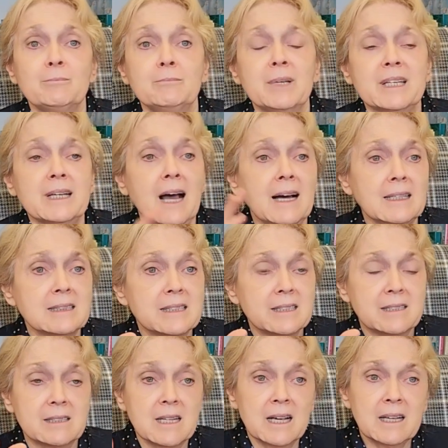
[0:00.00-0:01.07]

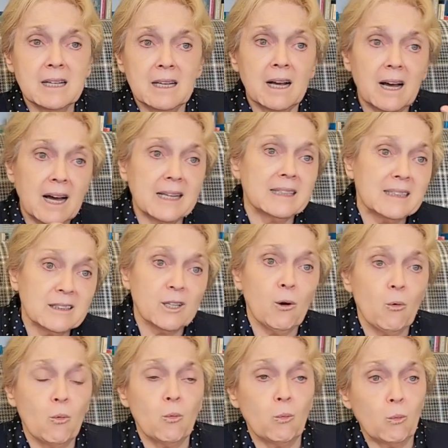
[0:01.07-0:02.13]
because I didn't
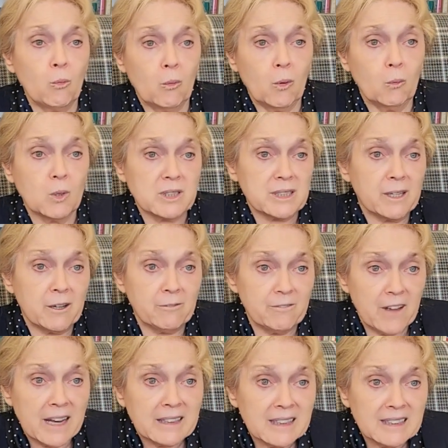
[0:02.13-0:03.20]
know, was I
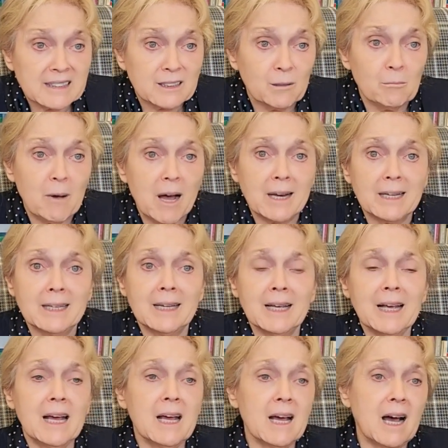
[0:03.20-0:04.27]
offending somebody?
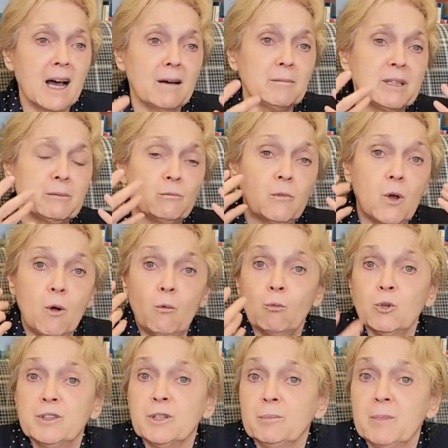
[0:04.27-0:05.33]
I mean,
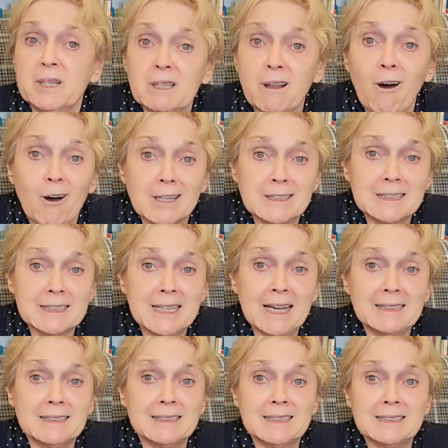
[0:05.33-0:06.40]
would there be laws
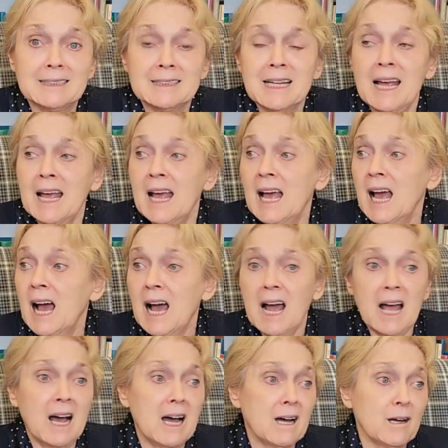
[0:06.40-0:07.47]
against this?
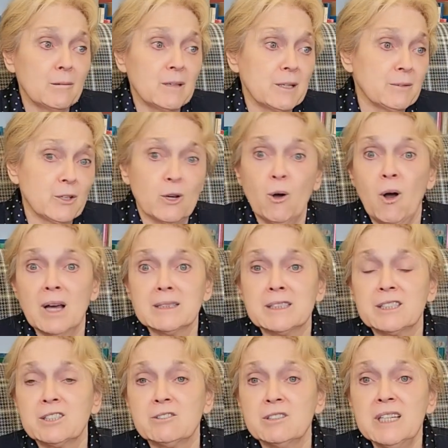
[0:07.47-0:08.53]
If you go on the
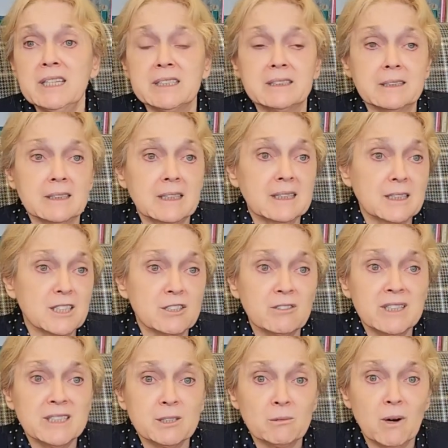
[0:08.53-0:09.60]

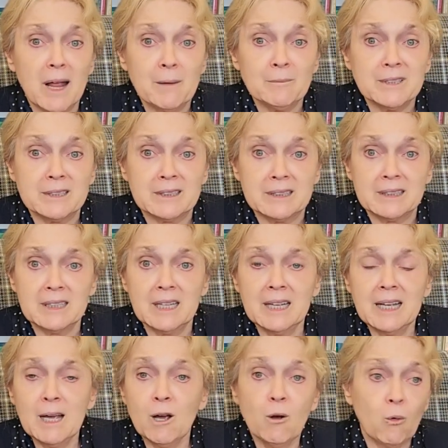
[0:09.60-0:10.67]
streets were empty.
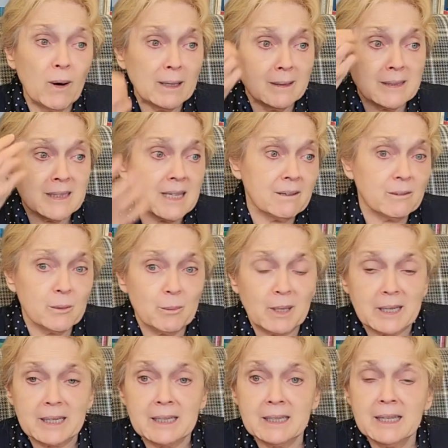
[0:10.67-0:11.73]
Where is
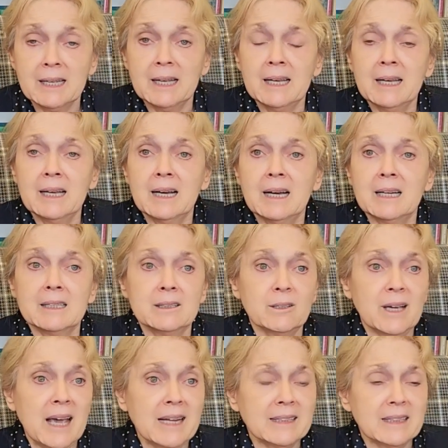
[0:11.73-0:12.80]
everybody? You
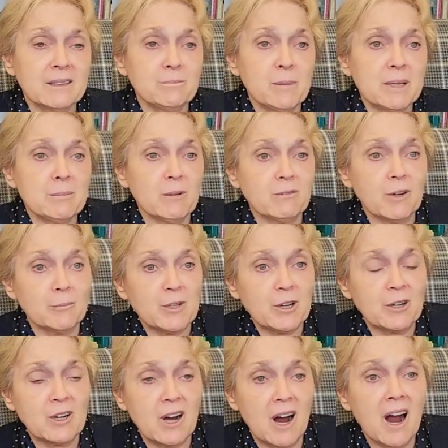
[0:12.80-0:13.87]
can't give people from your
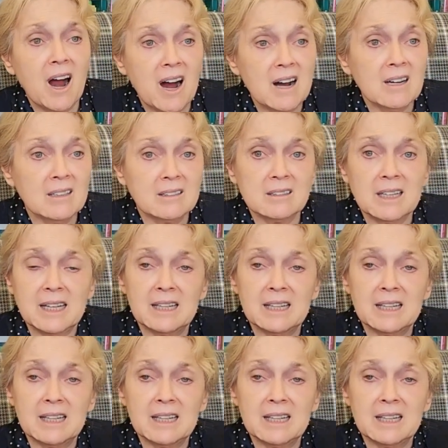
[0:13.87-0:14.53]
car.